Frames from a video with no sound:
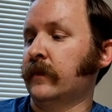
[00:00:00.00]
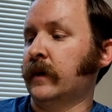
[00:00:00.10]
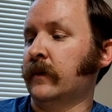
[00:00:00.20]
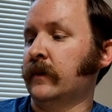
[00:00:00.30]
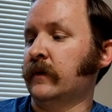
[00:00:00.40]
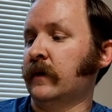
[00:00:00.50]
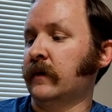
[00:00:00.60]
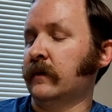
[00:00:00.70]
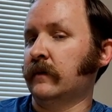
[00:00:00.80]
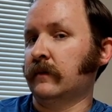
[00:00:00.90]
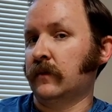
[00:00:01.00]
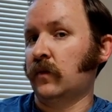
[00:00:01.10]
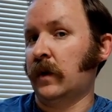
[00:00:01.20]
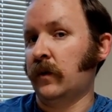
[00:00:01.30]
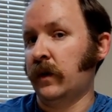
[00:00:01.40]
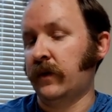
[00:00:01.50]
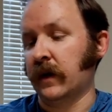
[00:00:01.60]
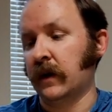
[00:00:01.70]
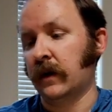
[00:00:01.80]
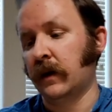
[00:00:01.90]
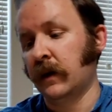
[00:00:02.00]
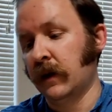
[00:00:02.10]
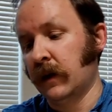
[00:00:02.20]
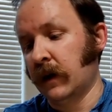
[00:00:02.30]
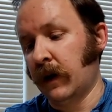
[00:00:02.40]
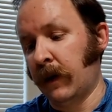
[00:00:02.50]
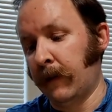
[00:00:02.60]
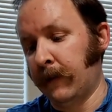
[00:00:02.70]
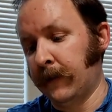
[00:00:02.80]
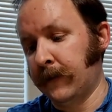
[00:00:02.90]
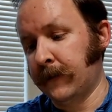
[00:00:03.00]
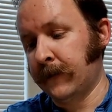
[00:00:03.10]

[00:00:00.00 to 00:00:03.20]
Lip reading: That was well worth it. I